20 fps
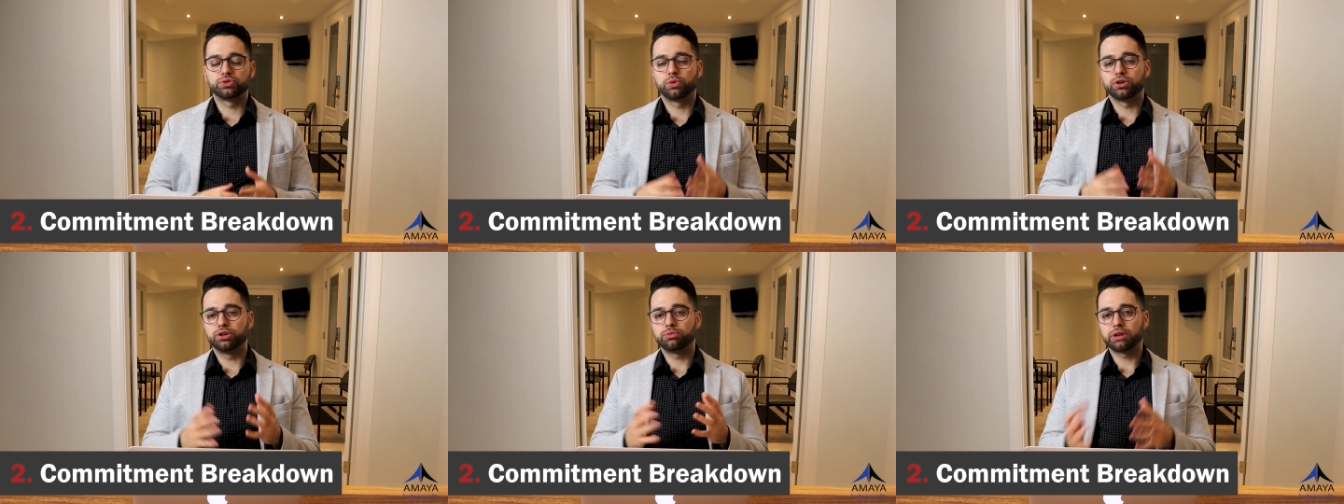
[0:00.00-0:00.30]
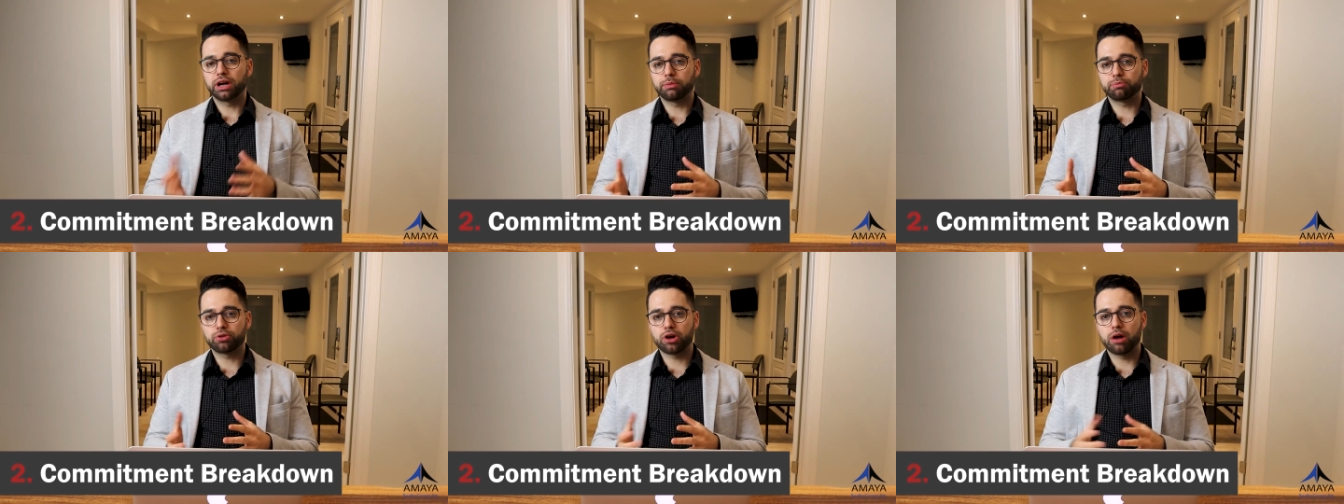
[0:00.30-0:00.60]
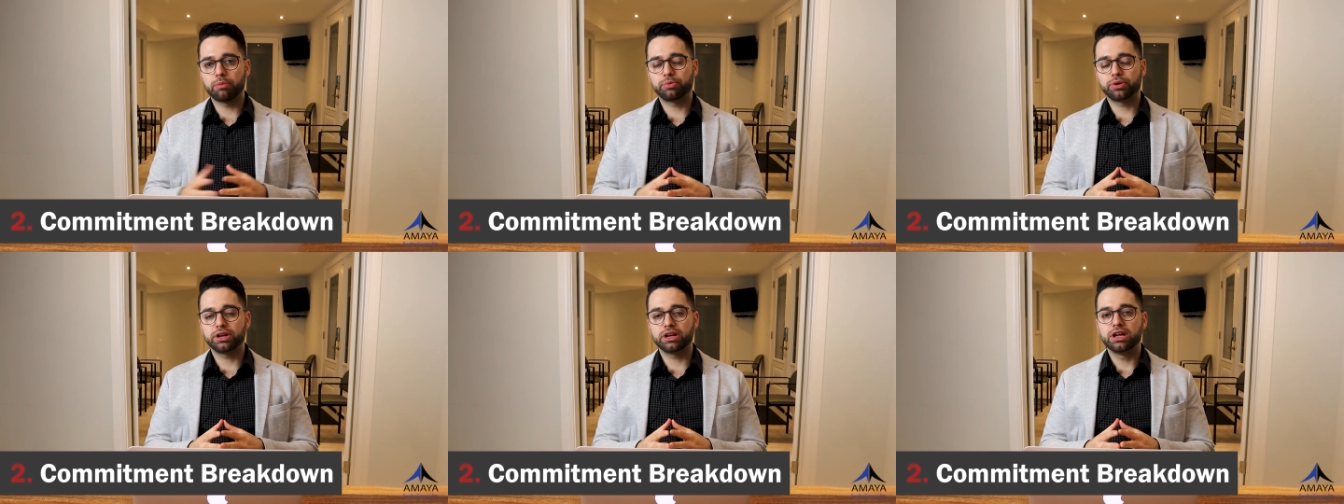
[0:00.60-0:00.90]
When you buy a
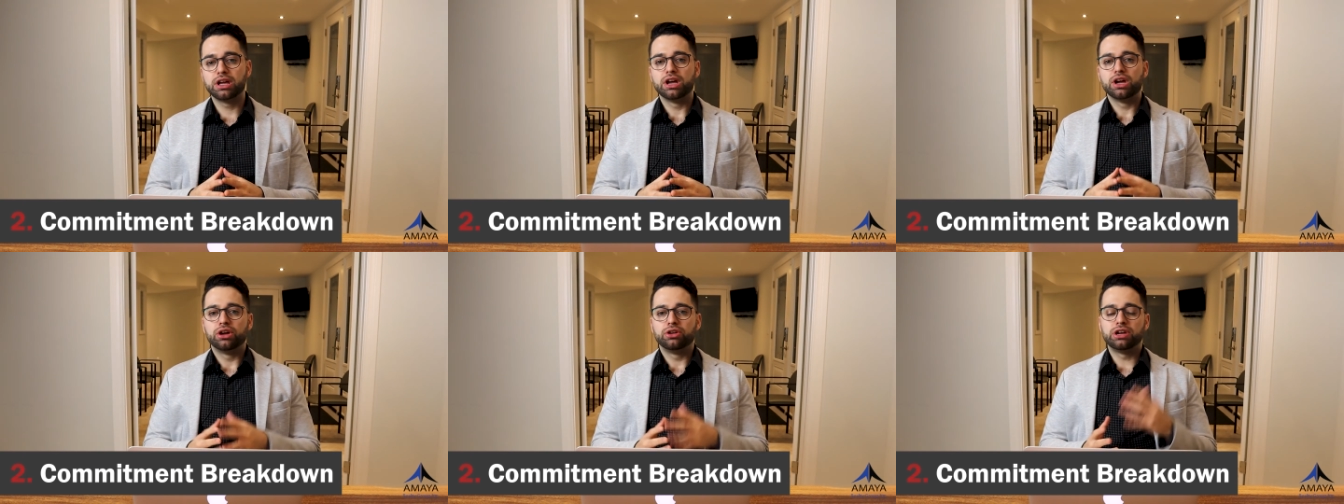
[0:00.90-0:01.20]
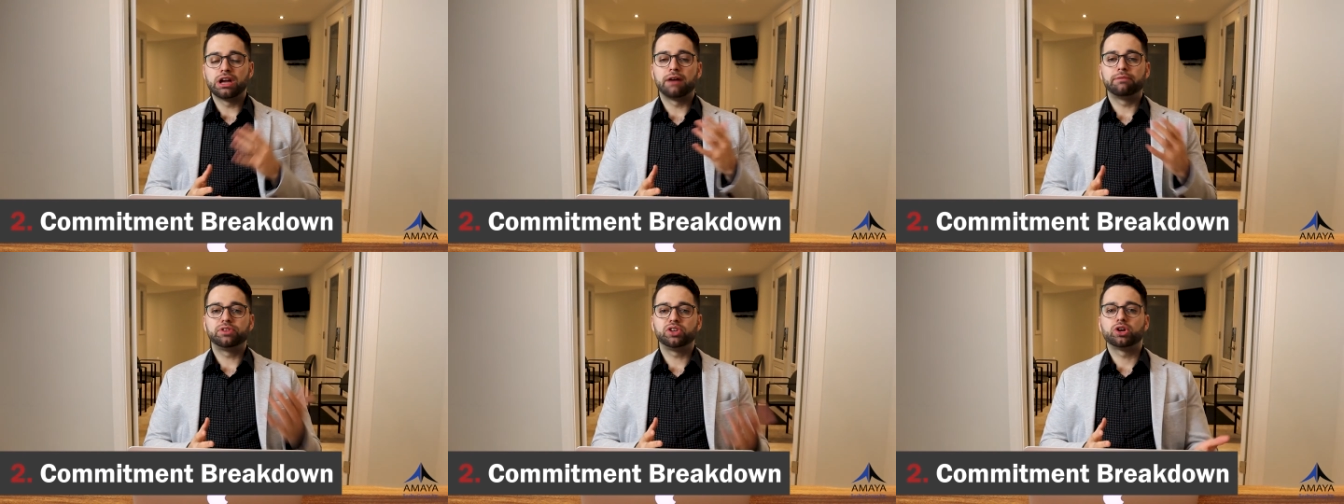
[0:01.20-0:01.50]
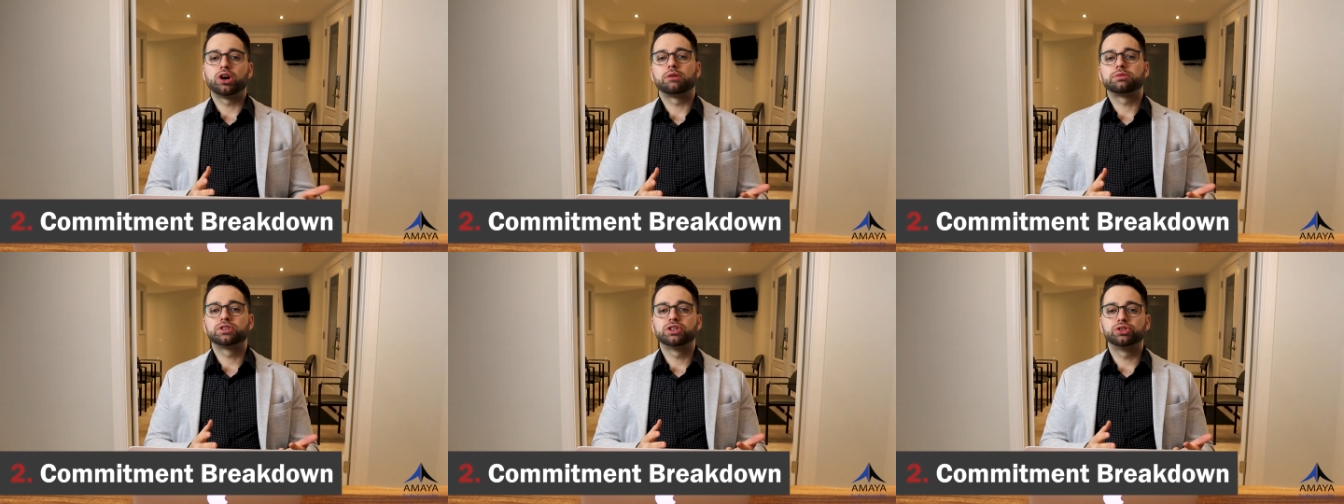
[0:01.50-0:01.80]
property, you have
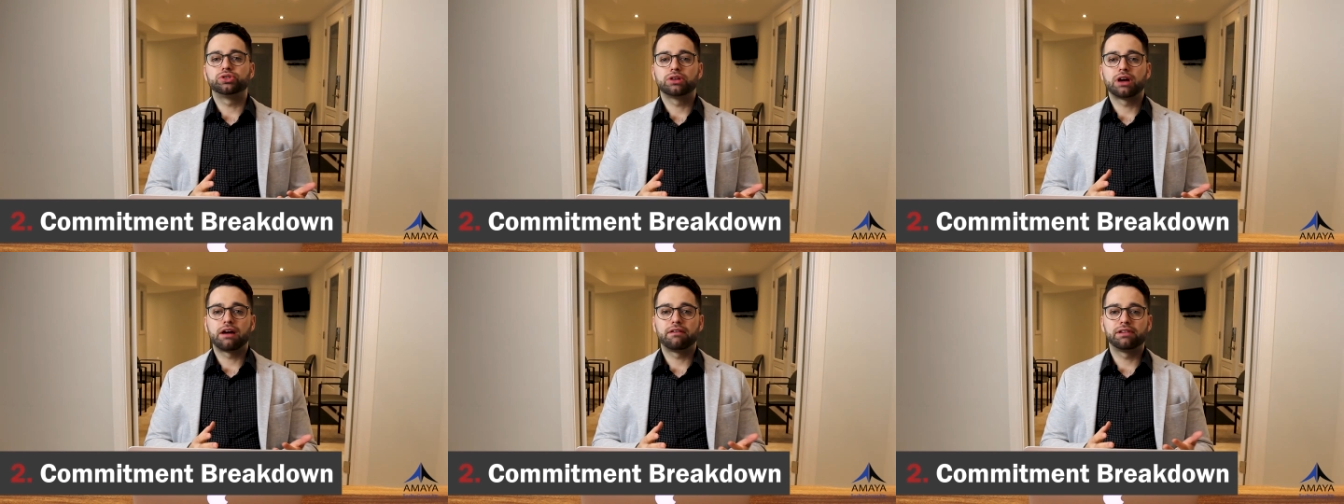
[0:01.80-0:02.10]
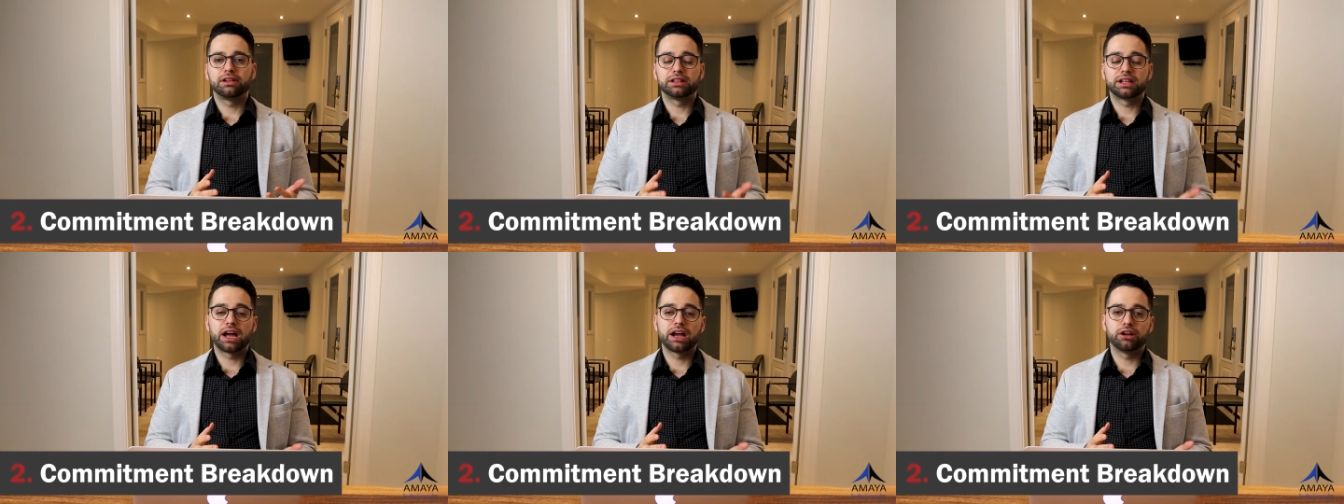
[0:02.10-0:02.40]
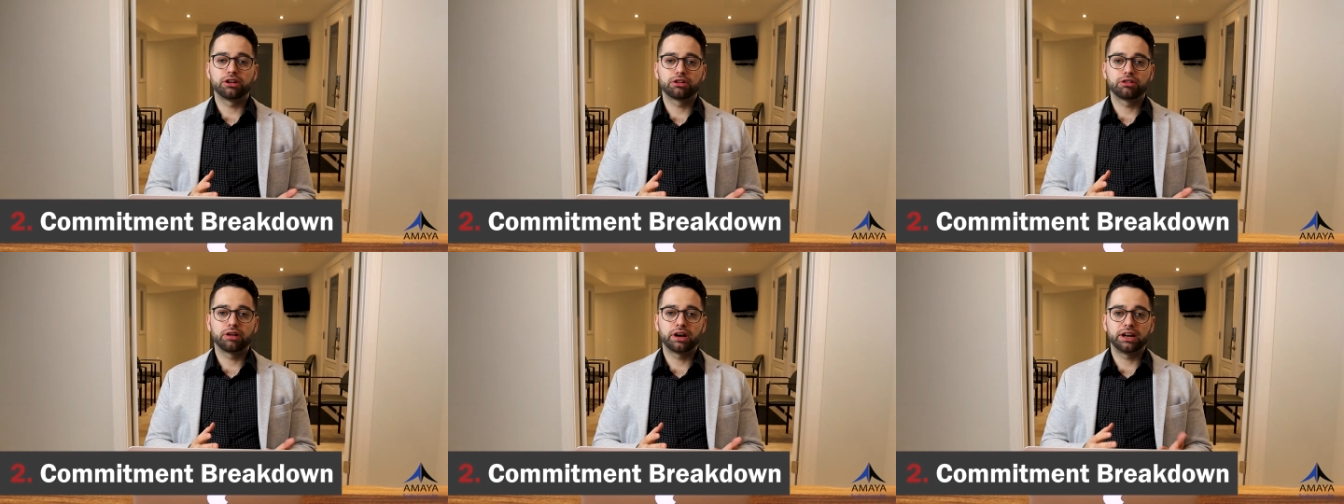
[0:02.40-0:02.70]
the option to have a
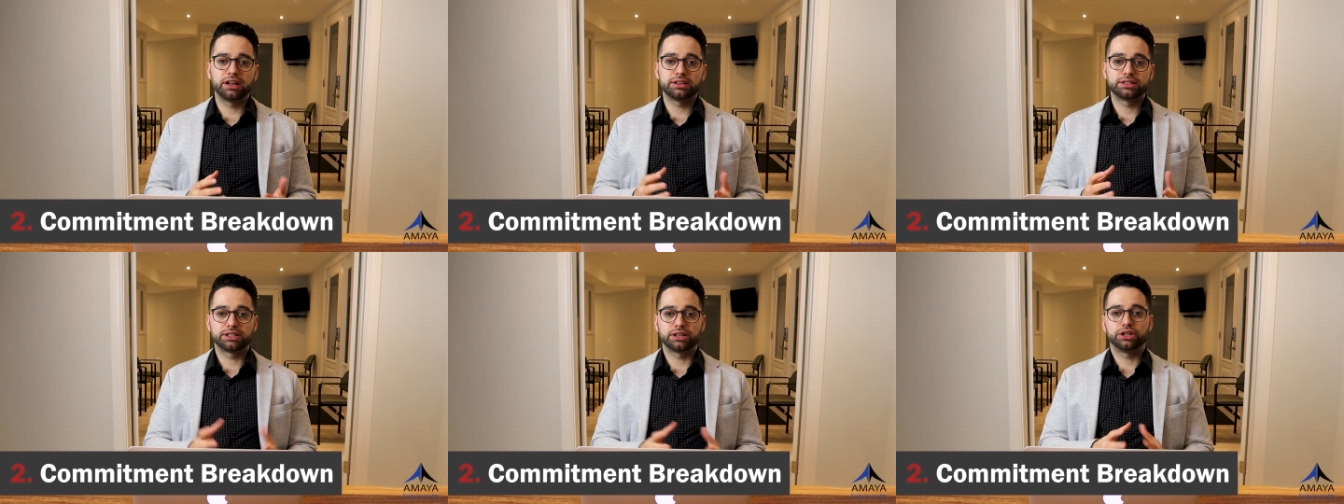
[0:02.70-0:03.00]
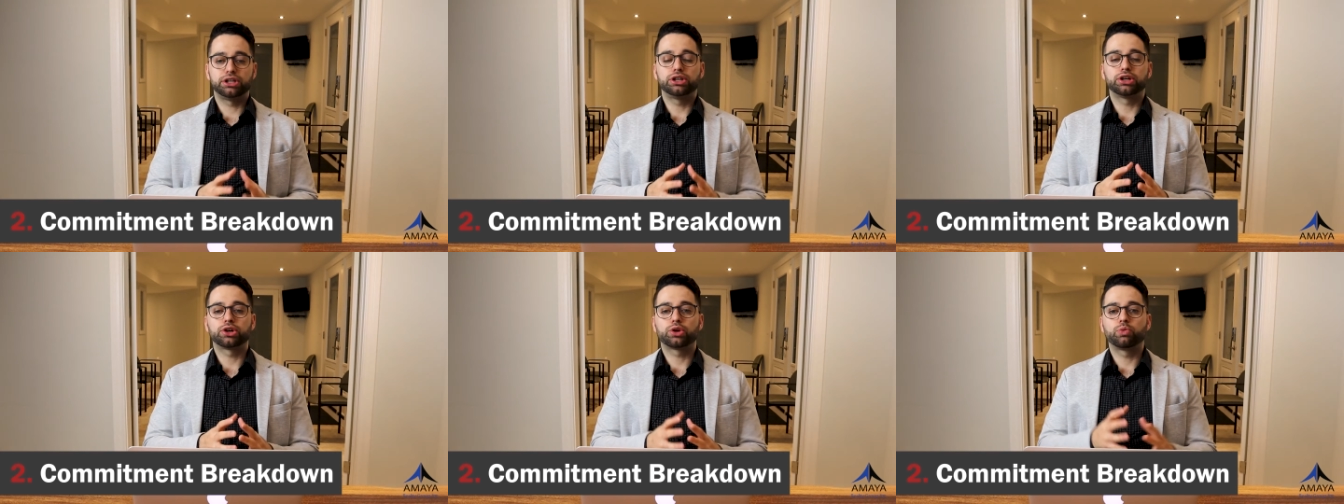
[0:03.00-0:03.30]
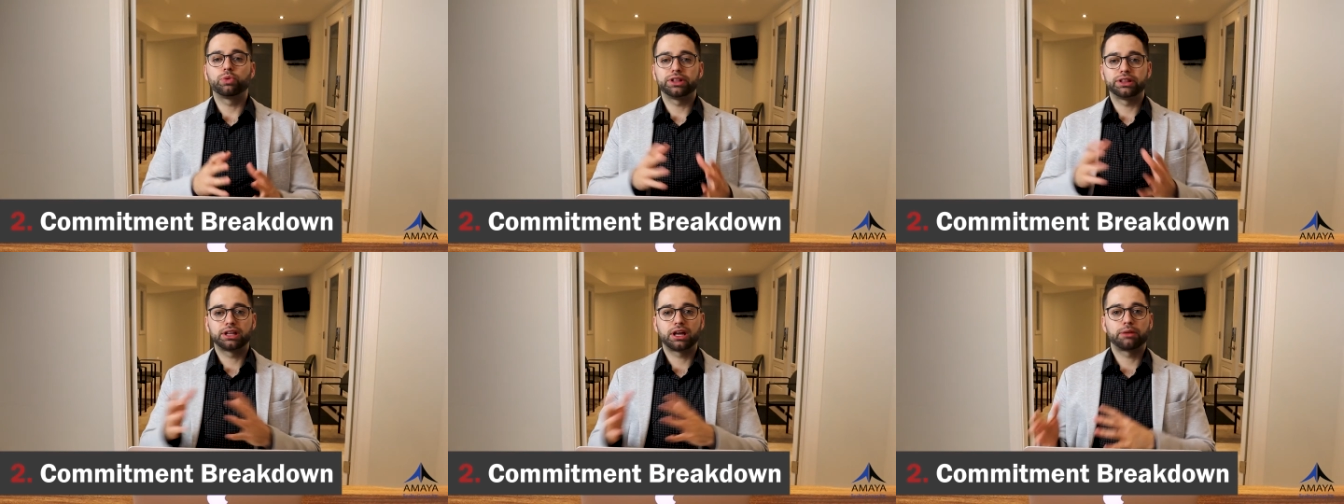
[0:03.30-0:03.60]
line of credit secure
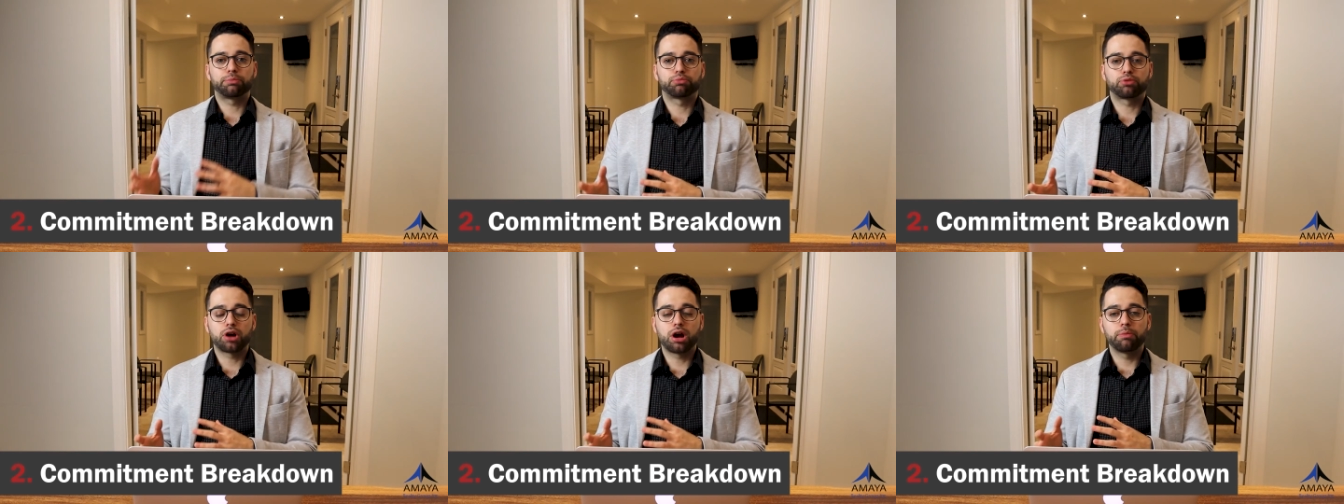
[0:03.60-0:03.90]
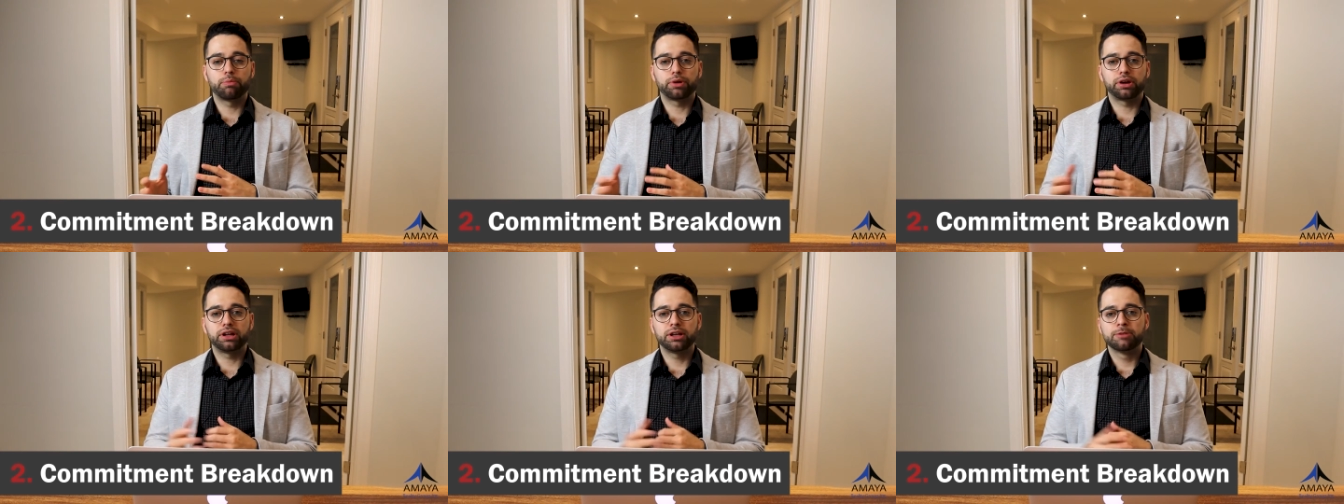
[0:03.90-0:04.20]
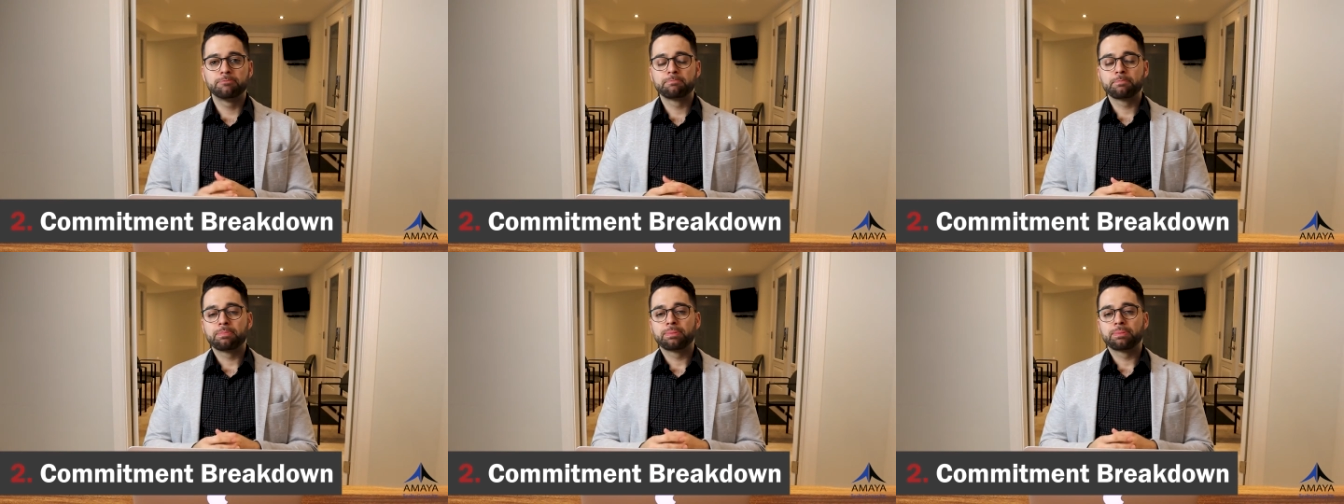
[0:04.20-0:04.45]
with that property.